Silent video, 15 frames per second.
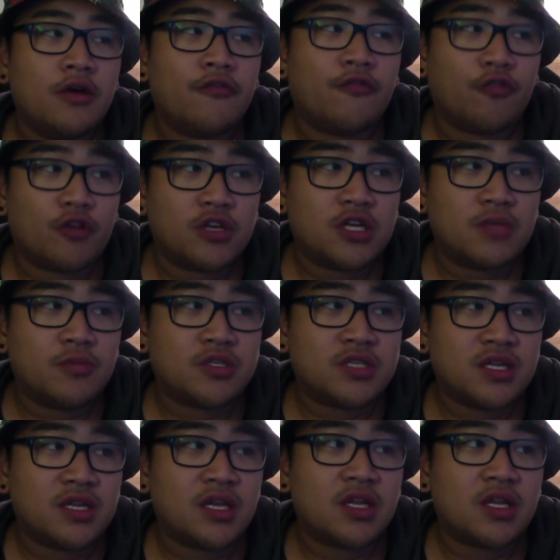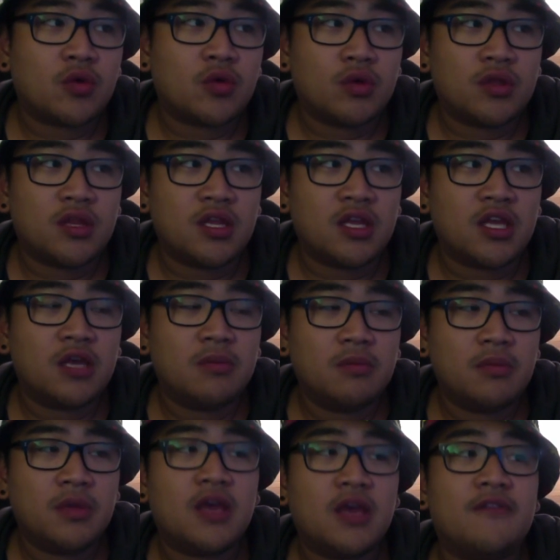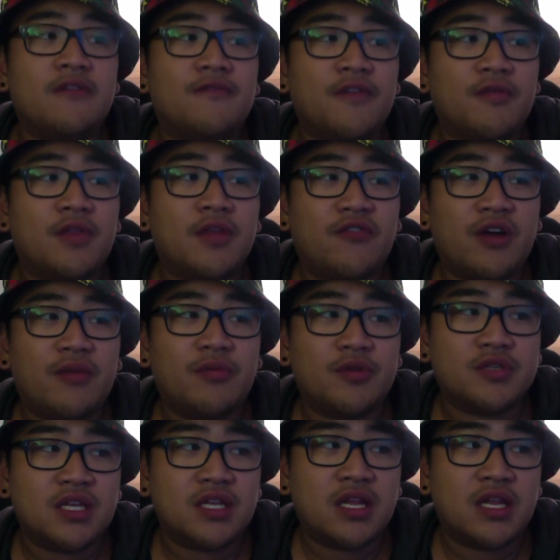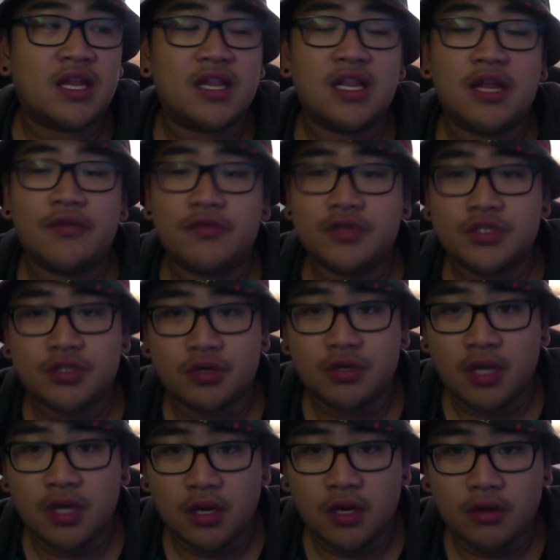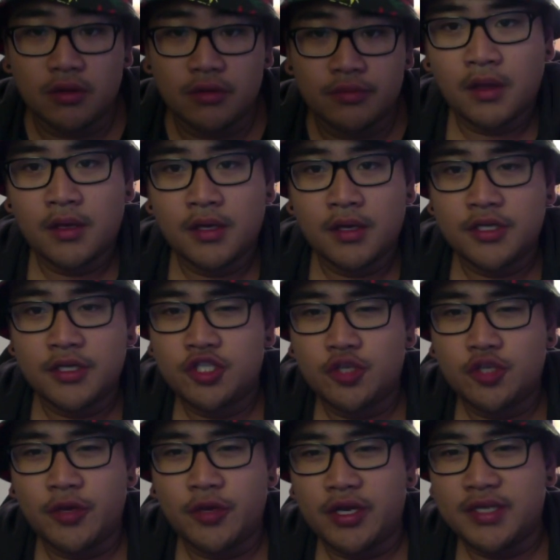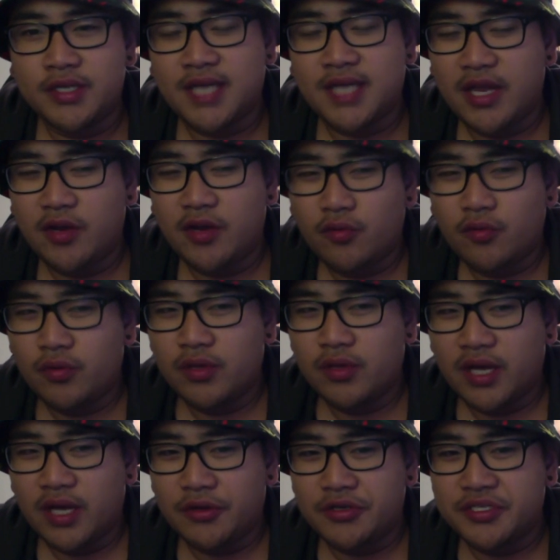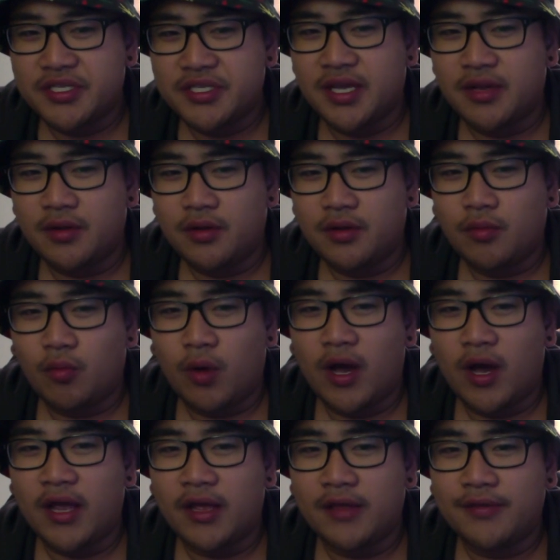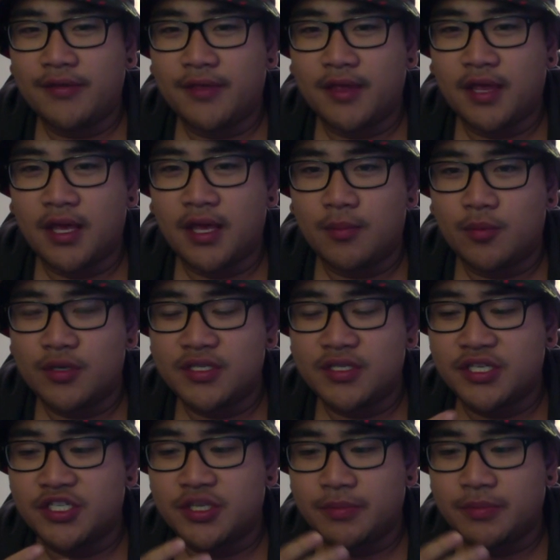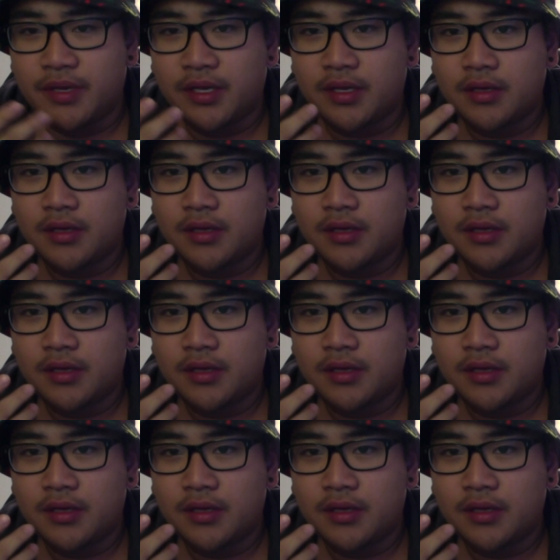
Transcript: 14% had quit the game, and 55% had never started at all. To be honest, I don't really understand why the game was such a big